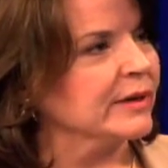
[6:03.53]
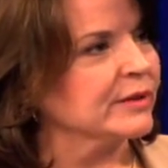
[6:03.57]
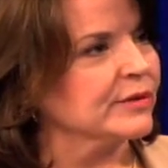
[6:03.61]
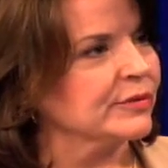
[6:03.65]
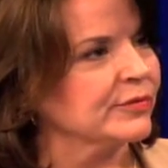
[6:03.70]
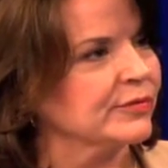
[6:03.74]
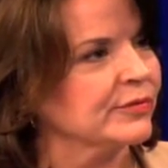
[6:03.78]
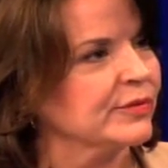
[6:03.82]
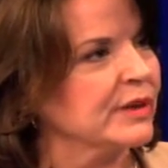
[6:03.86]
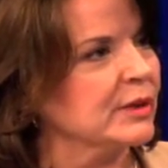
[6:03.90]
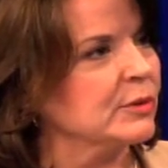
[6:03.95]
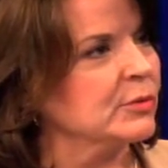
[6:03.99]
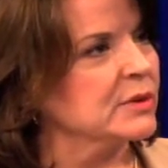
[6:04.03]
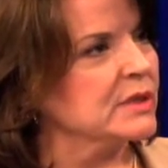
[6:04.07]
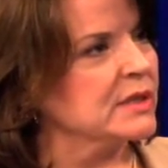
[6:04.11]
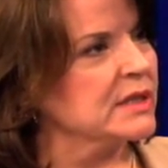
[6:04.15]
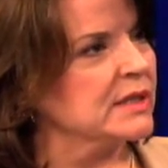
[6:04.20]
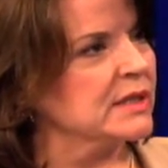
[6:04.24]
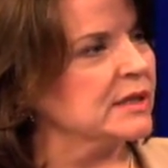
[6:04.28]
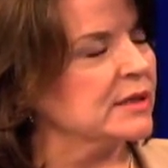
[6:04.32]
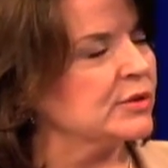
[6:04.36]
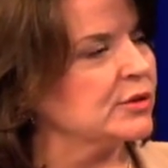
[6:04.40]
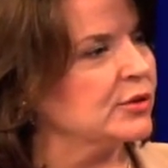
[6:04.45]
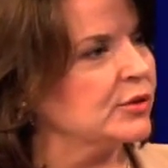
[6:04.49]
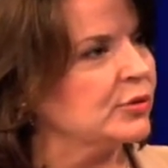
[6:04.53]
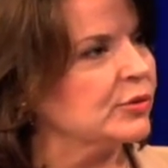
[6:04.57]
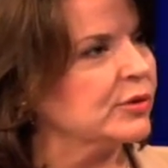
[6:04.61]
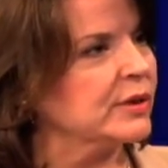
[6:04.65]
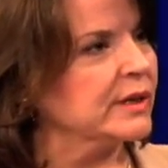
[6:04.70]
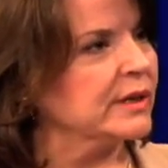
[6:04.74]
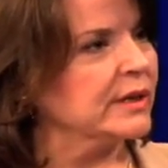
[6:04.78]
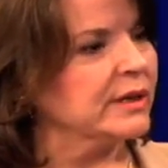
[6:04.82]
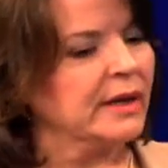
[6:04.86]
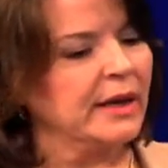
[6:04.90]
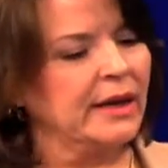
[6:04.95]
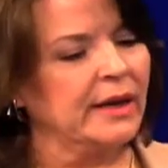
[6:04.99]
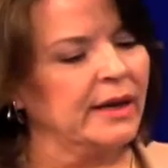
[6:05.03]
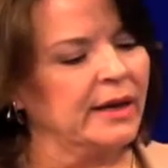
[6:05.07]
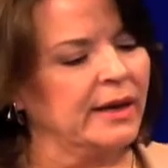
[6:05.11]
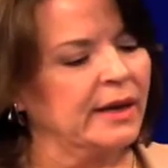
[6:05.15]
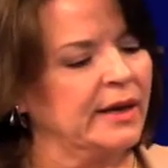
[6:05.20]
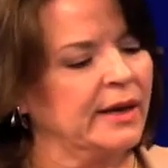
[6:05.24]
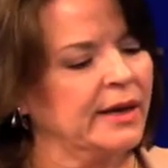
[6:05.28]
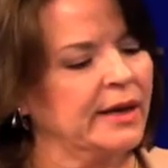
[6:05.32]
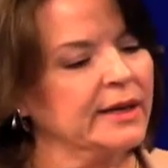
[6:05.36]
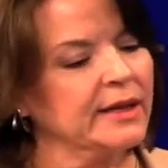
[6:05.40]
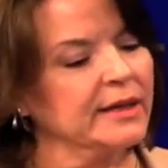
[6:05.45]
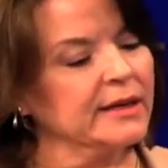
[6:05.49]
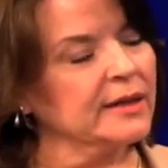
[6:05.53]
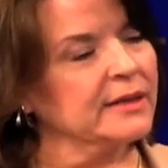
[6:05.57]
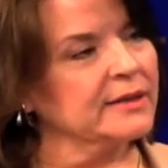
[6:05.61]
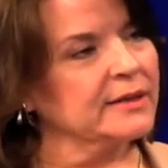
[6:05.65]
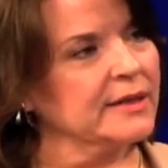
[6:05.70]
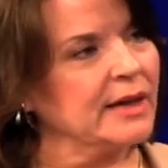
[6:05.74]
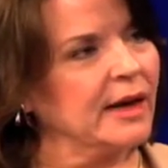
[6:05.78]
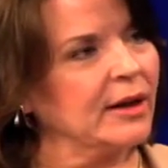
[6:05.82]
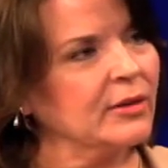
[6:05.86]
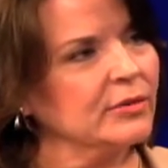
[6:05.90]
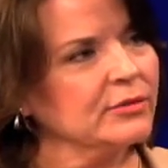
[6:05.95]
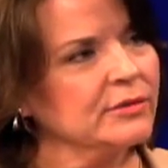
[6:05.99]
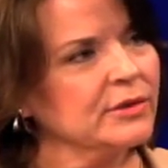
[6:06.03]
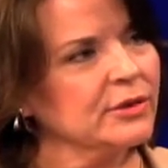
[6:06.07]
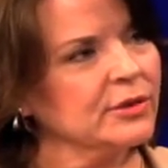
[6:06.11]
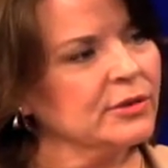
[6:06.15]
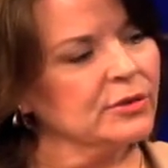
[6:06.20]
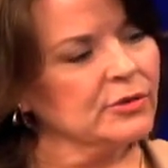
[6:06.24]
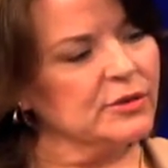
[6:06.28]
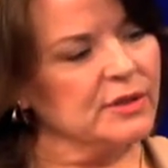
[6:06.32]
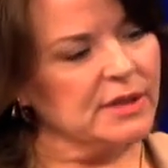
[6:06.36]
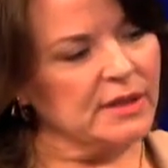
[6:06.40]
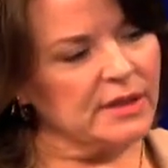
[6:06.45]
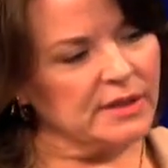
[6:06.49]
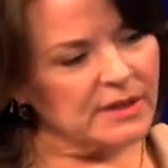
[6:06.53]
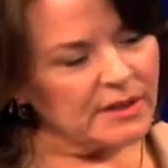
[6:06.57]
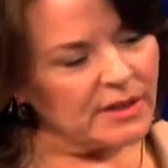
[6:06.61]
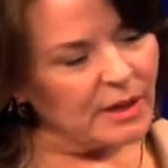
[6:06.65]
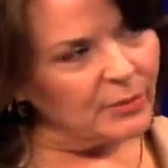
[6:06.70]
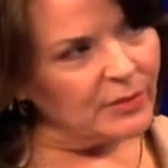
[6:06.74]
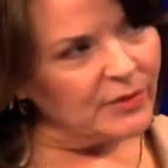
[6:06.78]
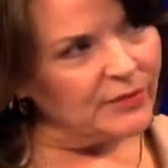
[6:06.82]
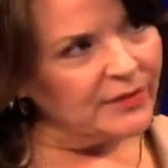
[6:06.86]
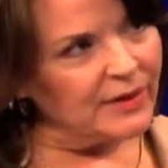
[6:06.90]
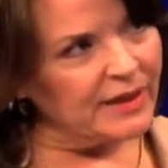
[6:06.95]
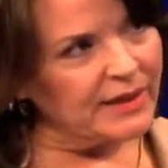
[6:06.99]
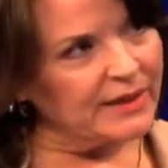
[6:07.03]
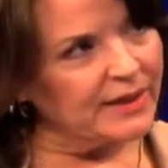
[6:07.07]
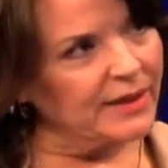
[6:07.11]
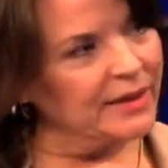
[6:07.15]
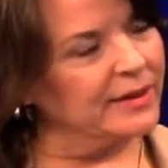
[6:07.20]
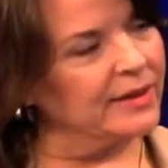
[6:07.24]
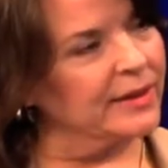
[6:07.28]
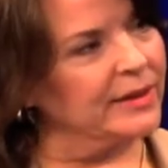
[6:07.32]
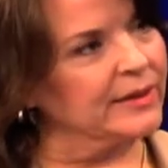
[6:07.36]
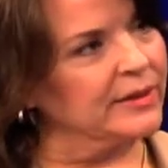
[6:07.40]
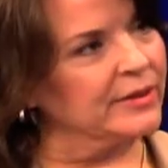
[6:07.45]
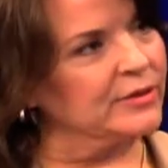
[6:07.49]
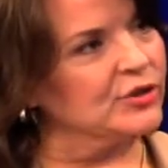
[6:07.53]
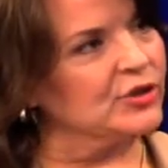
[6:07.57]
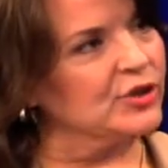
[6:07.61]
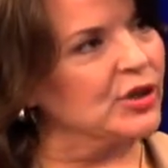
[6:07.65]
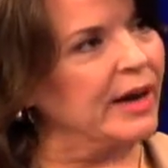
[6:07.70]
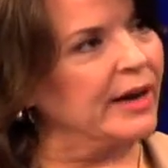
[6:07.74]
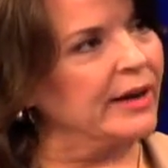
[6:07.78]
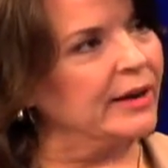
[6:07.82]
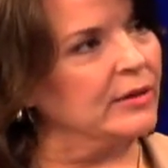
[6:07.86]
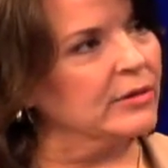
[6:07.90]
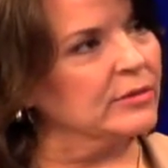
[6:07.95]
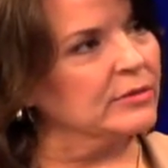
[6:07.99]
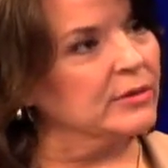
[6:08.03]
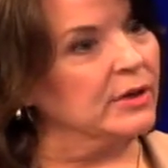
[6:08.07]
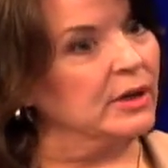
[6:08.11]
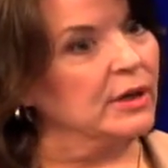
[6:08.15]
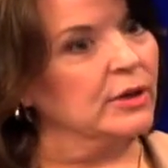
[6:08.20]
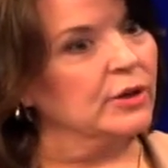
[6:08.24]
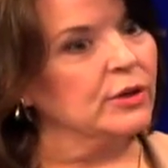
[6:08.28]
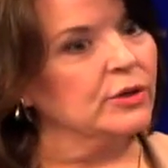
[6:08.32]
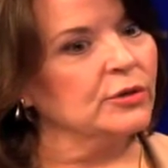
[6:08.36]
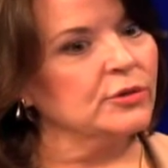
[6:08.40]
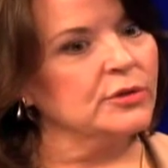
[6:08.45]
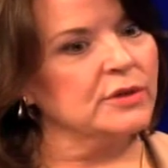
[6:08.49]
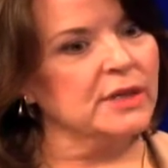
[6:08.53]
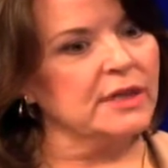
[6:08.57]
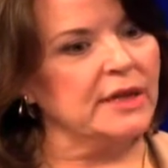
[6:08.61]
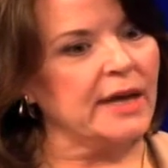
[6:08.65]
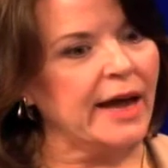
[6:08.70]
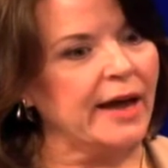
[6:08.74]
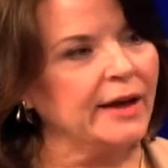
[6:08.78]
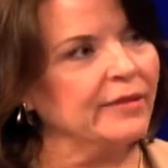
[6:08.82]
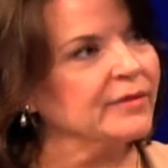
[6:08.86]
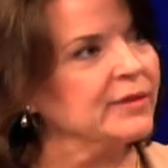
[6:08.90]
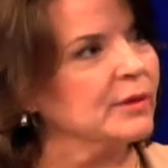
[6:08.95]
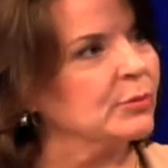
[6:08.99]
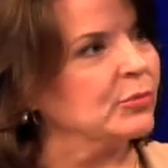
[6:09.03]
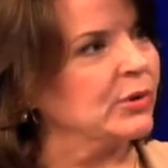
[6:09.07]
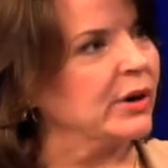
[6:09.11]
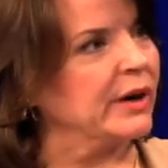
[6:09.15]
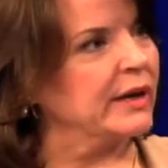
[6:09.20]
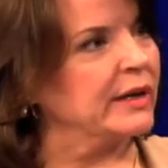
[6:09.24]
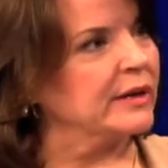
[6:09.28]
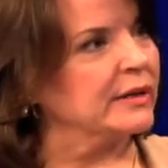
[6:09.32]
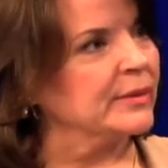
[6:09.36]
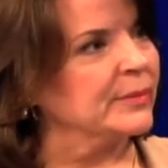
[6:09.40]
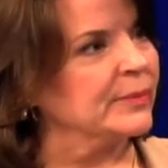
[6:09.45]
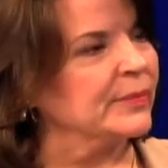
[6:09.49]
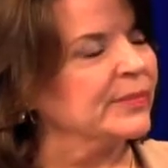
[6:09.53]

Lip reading: frequencies, you can, in an adult, you see some of it, and in a child, you see half the brain.